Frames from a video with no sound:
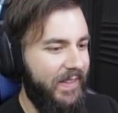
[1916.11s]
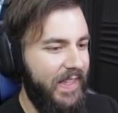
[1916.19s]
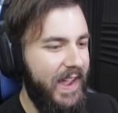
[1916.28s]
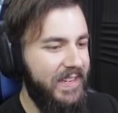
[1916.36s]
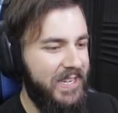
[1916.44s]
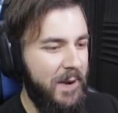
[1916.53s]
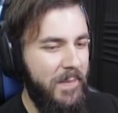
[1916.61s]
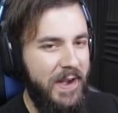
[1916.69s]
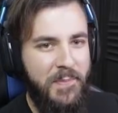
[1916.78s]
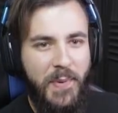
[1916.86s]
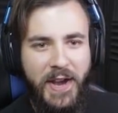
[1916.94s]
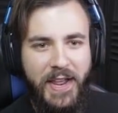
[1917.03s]
There's your
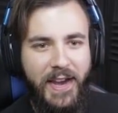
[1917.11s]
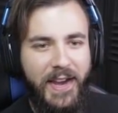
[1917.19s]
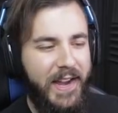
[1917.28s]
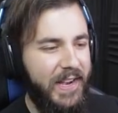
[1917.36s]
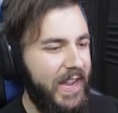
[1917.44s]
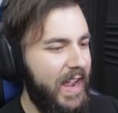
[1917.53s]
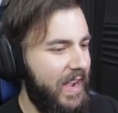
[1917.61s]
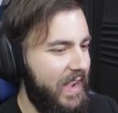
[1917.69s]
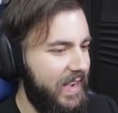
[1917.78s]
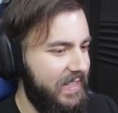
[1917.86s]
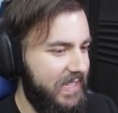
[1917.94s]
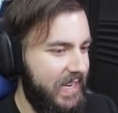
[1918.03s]
meat, buddy. Get it
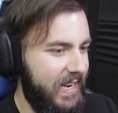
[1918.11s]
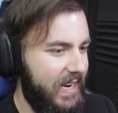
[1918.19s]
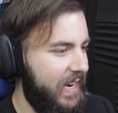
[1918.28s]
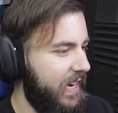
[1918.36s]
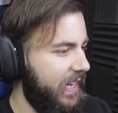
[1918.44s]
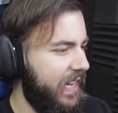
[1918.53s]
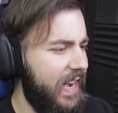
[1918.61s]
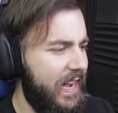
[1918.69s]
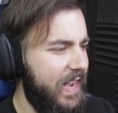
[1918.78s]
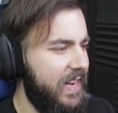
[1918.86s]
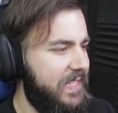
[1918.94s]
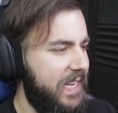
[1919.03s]
into you. Get
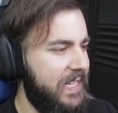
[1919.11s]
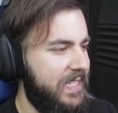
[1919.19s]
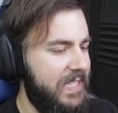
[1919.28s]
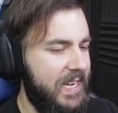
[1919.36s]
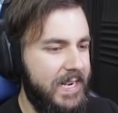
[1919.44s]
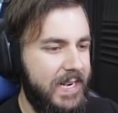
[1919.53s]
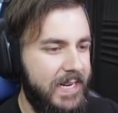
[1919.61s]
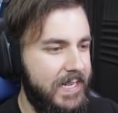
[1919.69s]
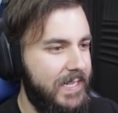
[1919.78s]
it into your son.